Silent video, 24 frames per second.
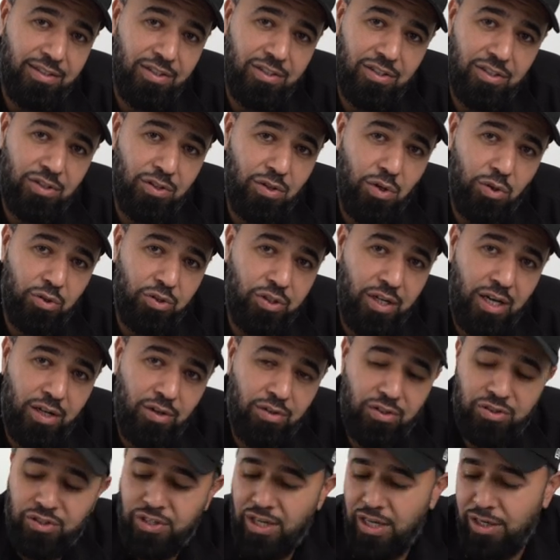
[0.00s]
You just go channel
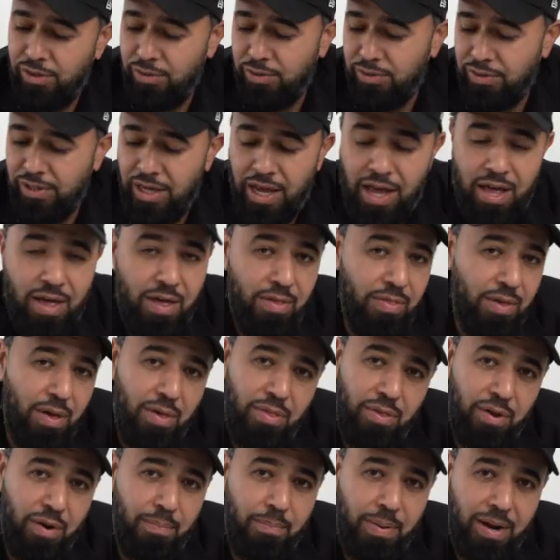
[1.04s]
to channel and
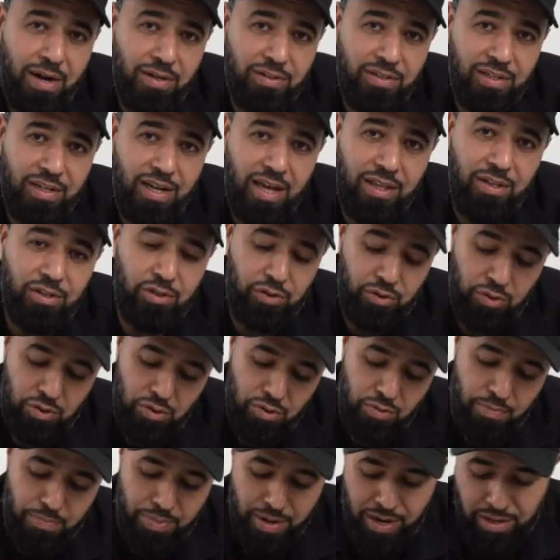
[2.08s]
they're paired together. So
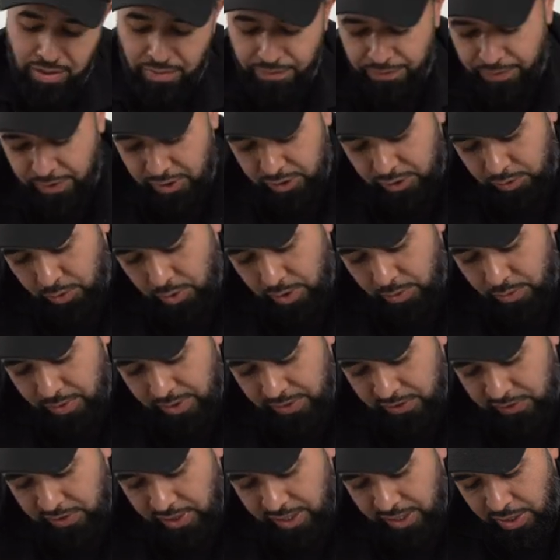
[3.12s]
you pair the first one with
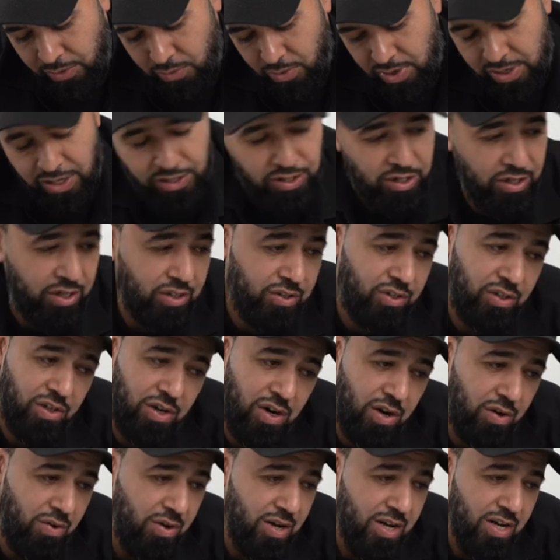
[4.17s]
the second one and you're good to
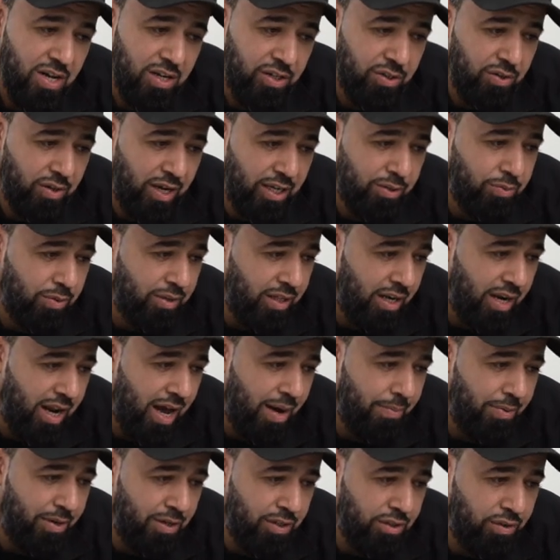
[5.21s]
go. So that's what the
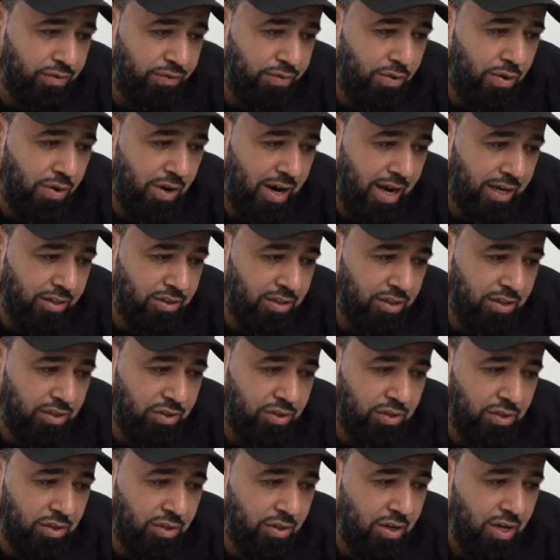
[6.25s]
knob here is for, actually.
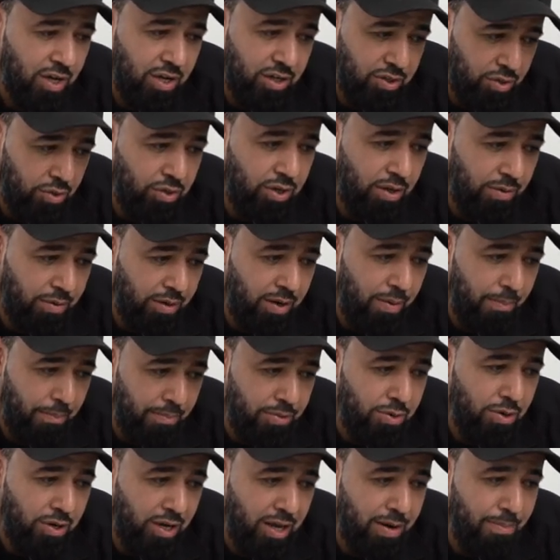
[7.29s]
So you
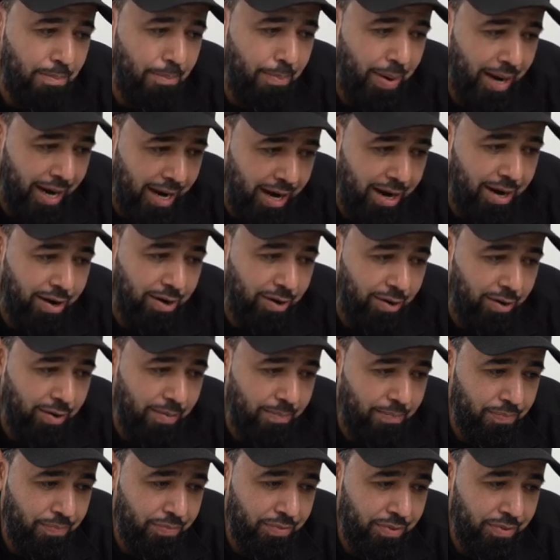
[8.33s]
can
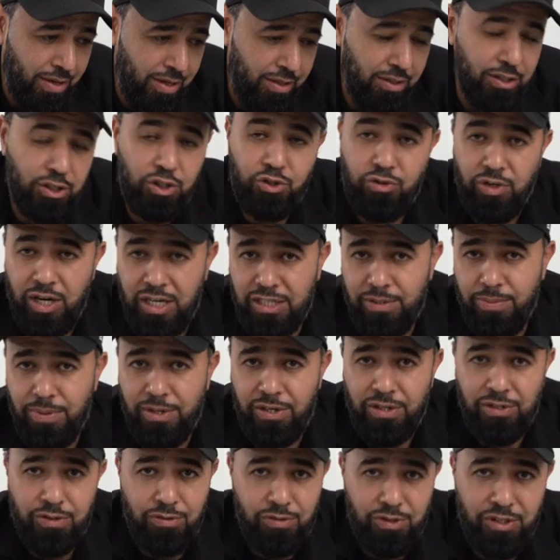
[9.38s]
pair the
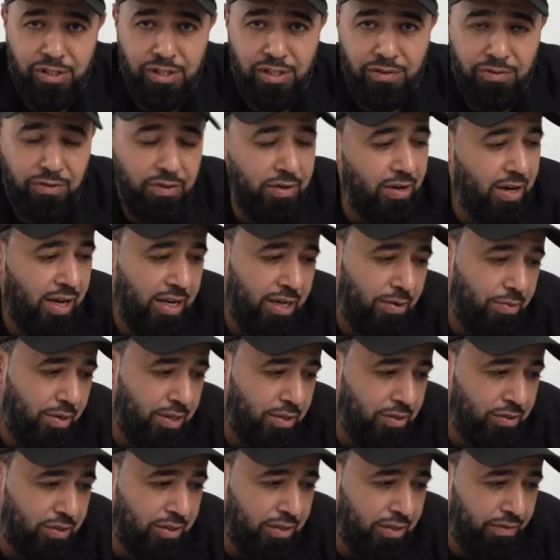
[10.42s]
transmitter and the receiver any way
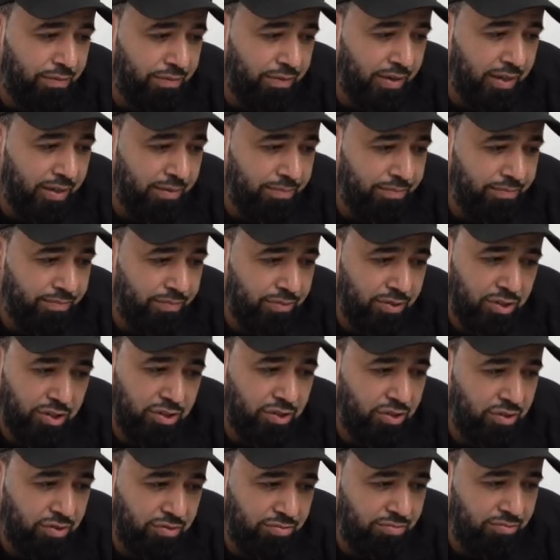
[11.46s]
you see fit. Just
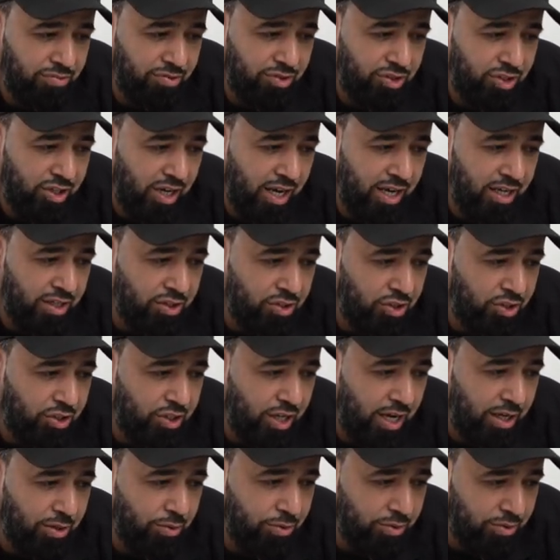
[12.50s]
change
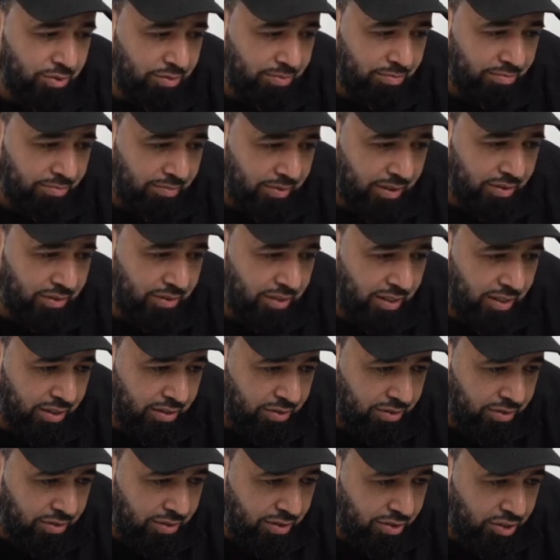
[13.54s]
channels, that's
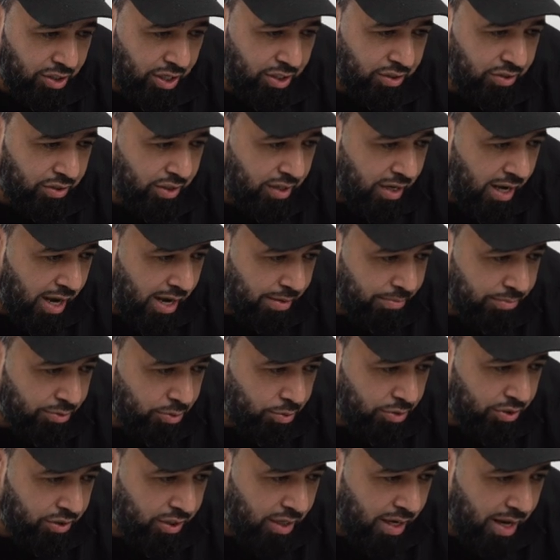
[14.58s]
it. Change the knob,
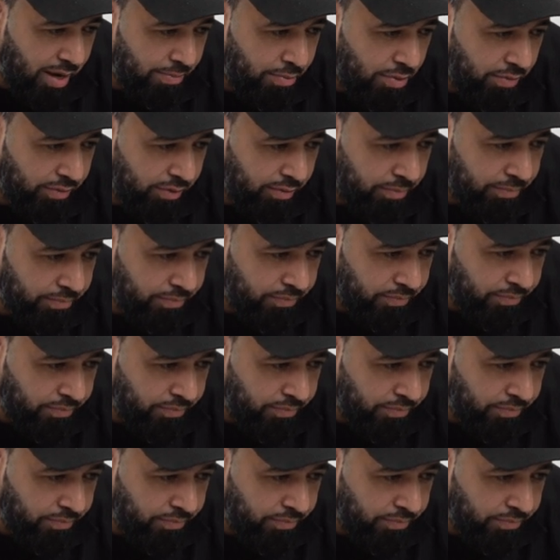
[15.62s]
switch the knob over.